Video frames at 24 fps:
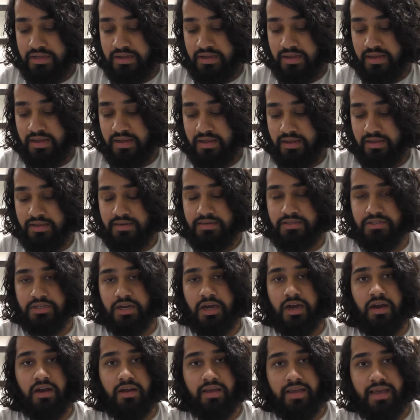
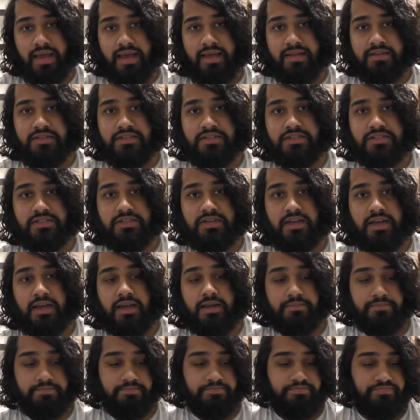Dar gets
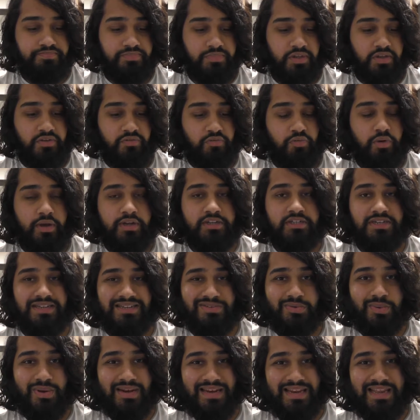Frazier
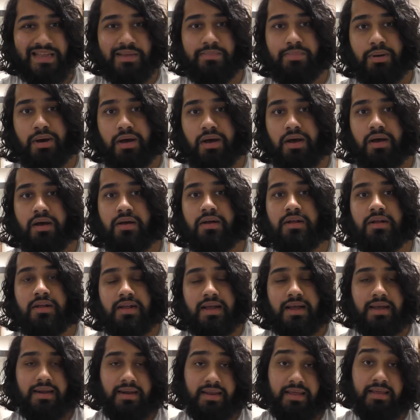into a knee bar
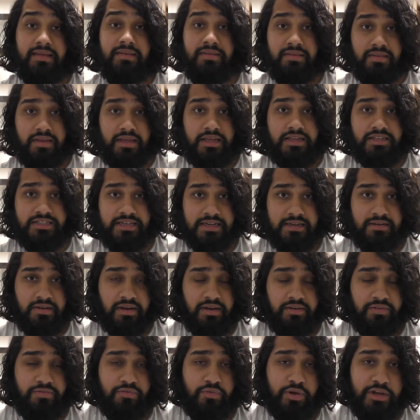and
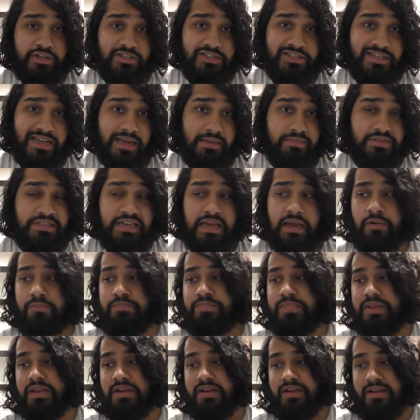Frazier taps out.